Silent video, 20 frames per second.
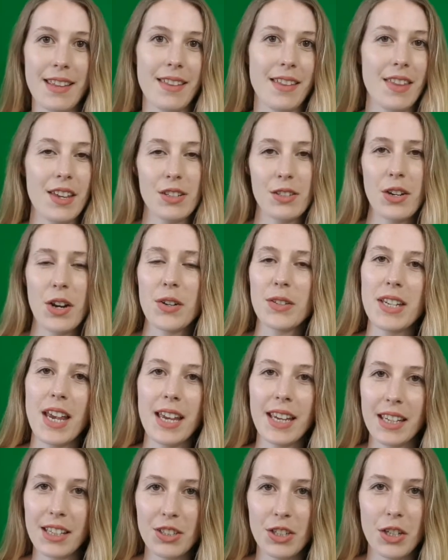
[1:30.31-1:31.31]
that there's no
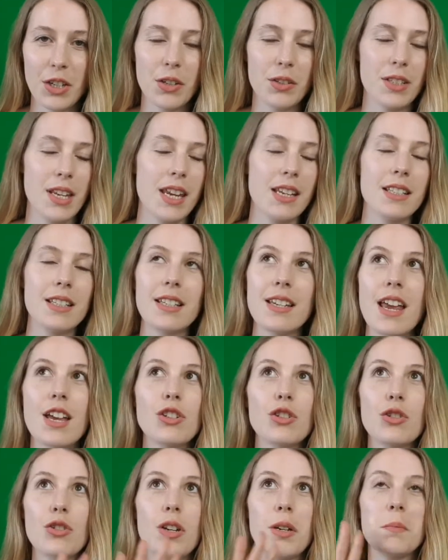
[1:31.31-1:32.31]
tech issues, the internet
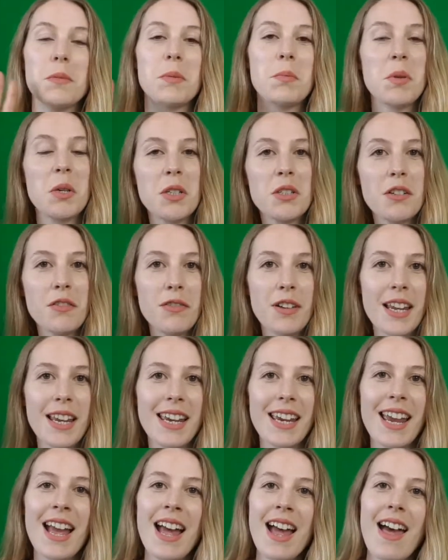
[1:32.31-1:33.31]
streams
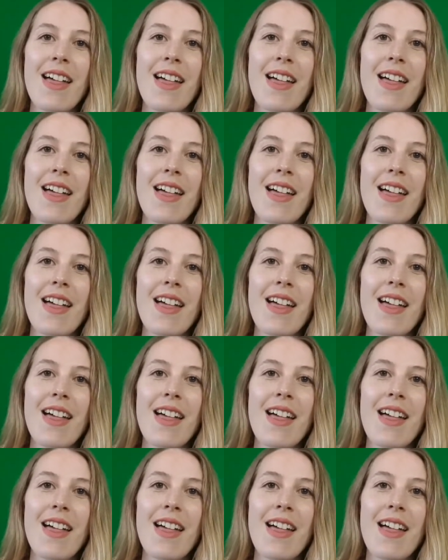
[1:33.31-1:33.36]
beautifully.